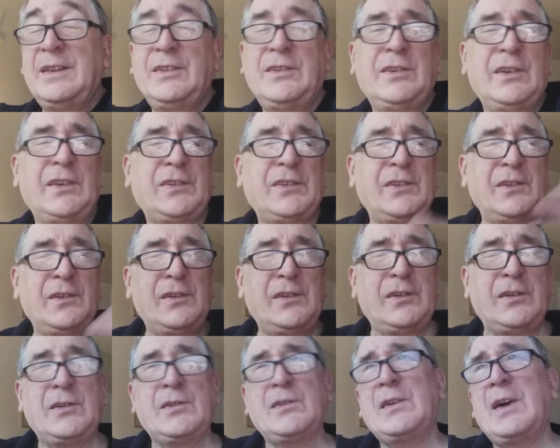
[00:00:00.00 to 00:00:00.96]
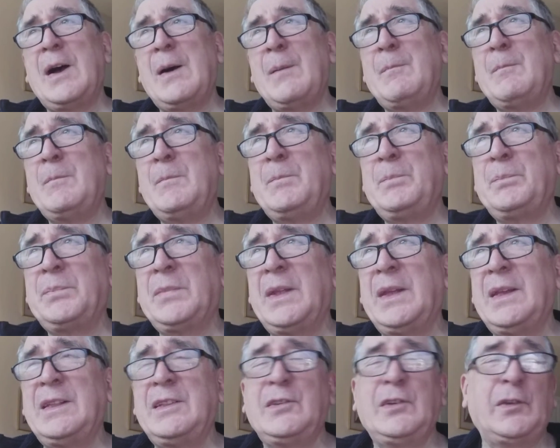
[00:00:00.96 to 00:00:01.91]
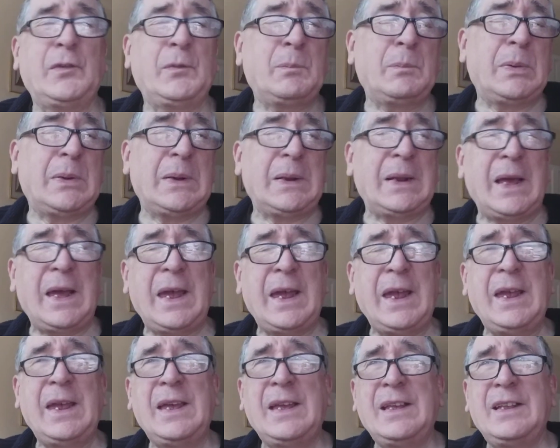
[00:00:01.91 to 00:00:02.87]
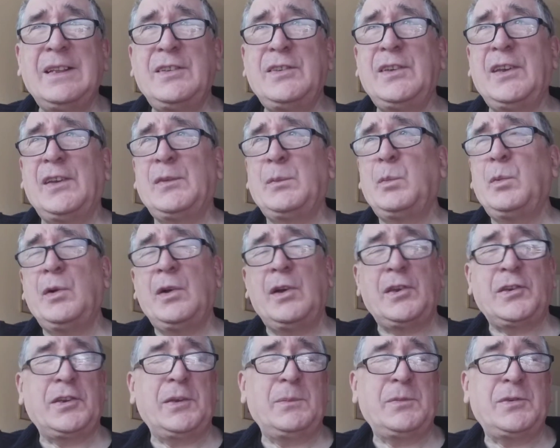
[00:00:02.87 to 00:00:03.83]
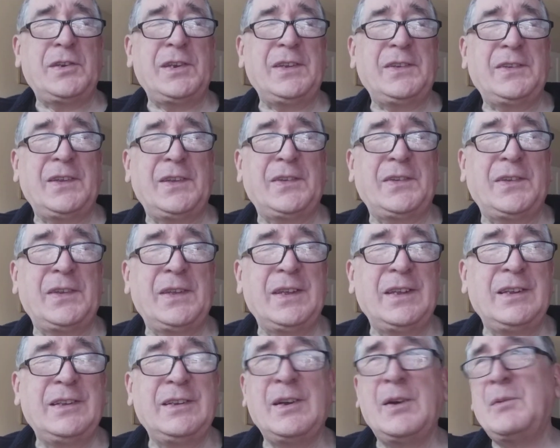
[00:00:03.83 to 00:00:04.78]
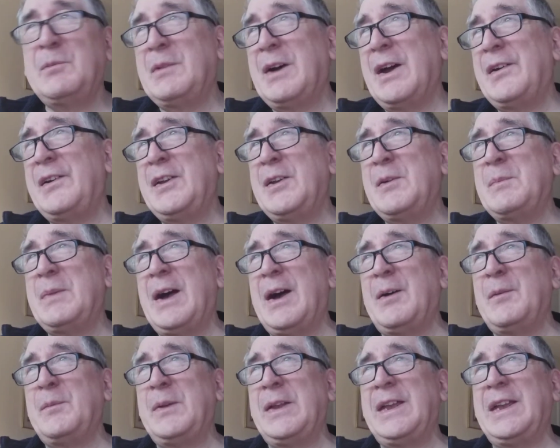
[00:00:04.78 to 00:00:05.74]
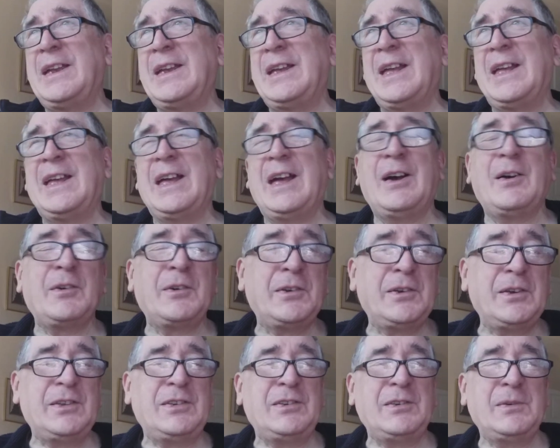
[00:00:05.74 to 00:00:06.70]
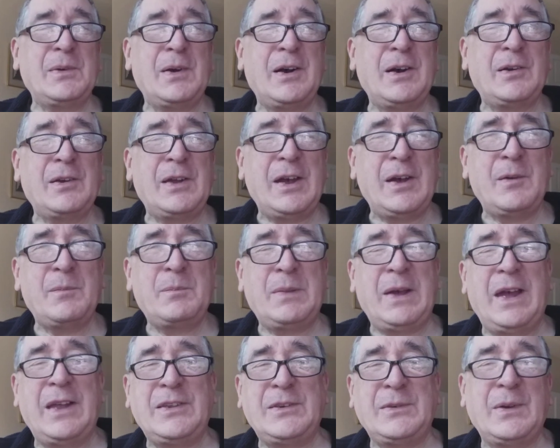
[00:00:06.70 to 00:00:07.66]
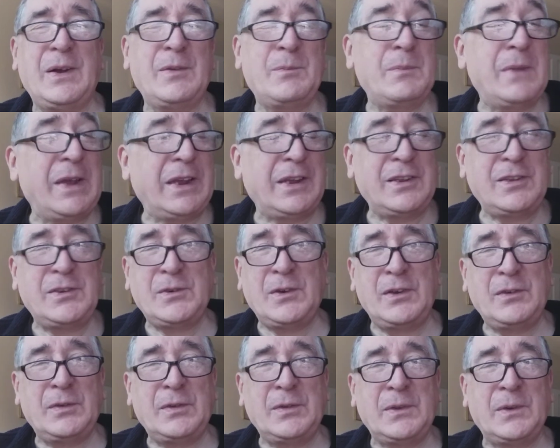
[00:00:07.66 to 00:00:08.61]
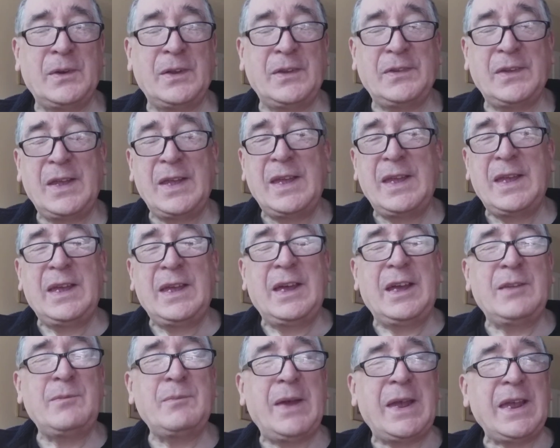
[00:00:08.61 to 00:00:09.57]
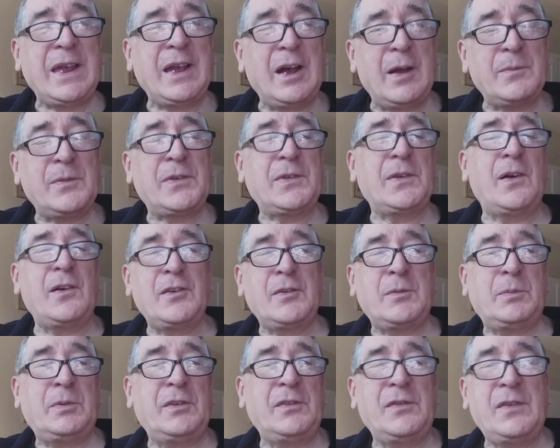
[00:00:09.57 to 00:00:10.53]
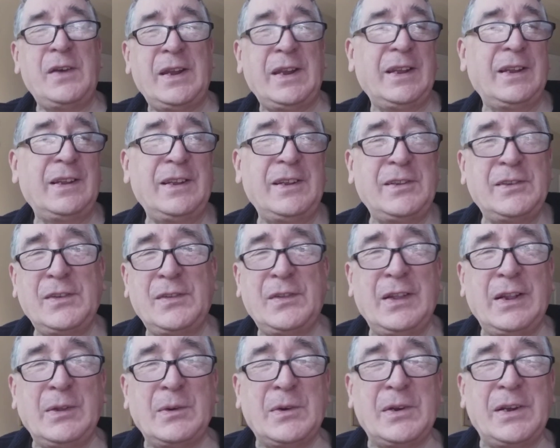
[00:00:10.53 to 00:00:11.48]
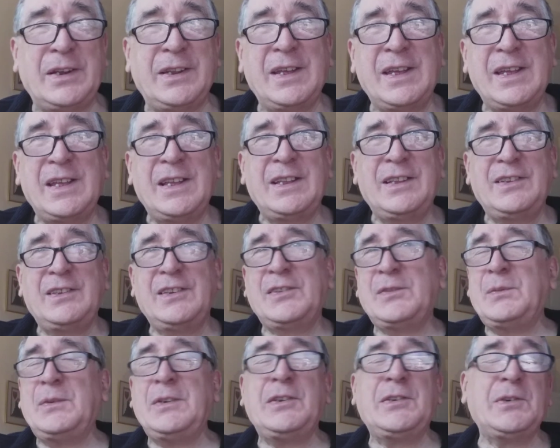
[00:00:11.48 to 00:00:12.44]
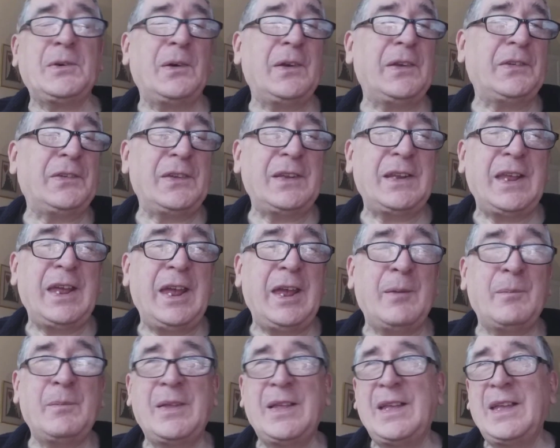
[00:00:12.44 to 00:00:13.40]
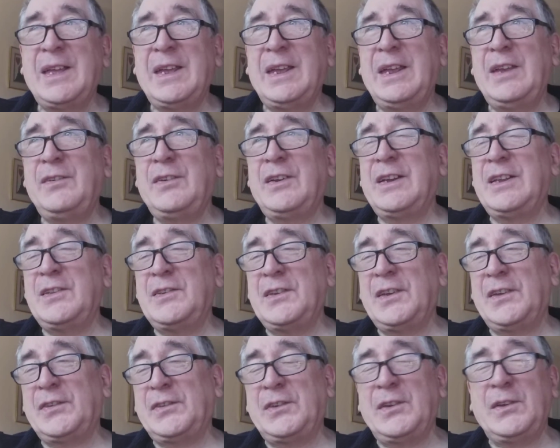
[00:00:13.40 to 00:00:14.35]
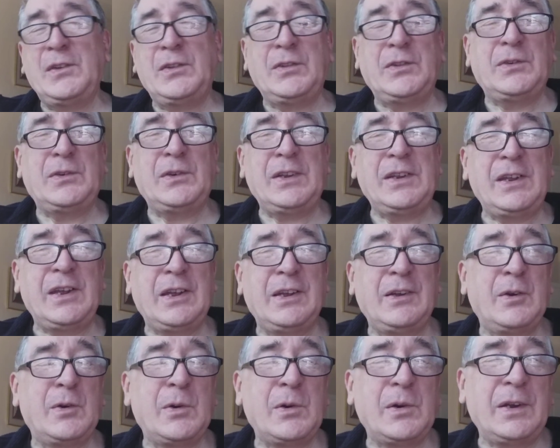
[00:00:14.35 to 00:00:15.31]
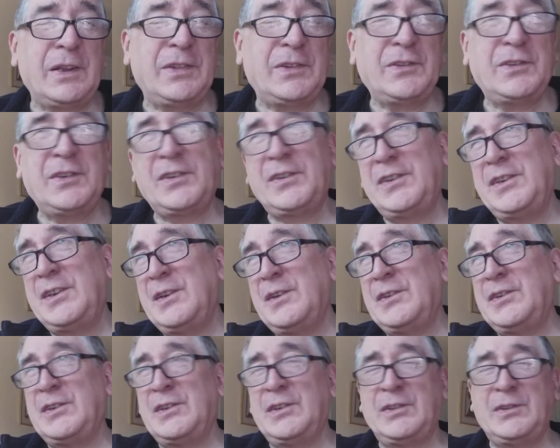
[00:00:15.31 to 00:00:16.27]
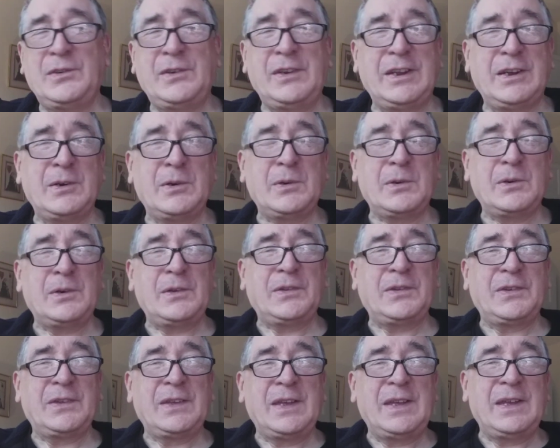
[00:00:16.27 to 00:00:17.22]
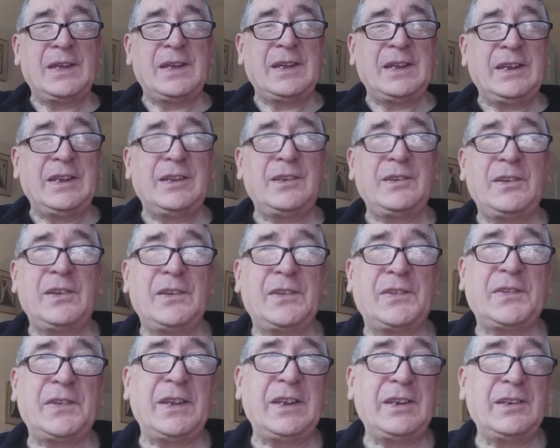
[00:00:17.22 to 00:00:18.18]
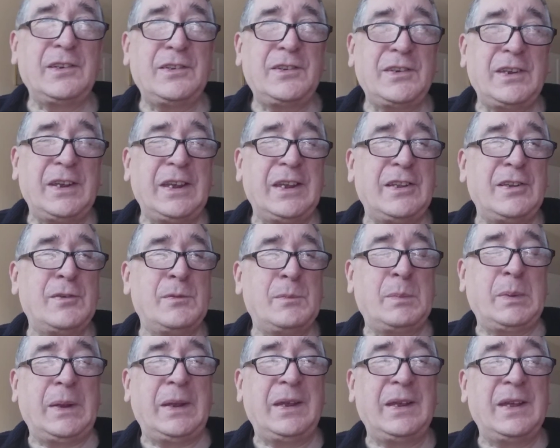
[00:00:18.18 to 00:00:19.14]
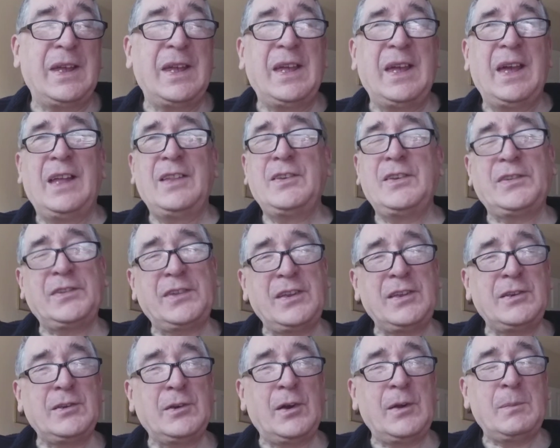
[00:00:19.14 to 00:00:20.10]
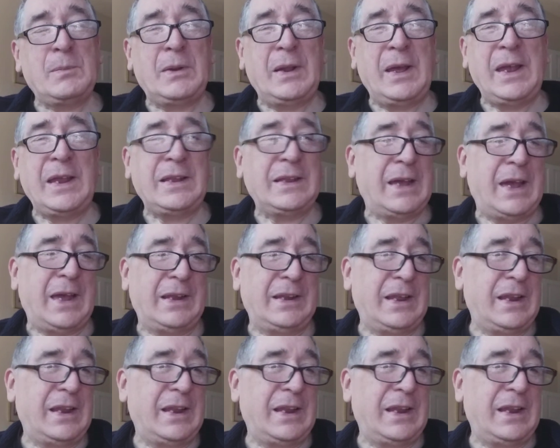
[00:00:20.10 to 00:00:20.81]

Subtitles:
Just strum, just play, just worship Jesus. Don't worry about being how good you are or how bad you are. Make a joyful noise and make up songs prophetically to the Lord. Just rejoice in Him. If you can just do three chords, just use your three chords. You know, your C, your G, and your B, and just enjoy playing that.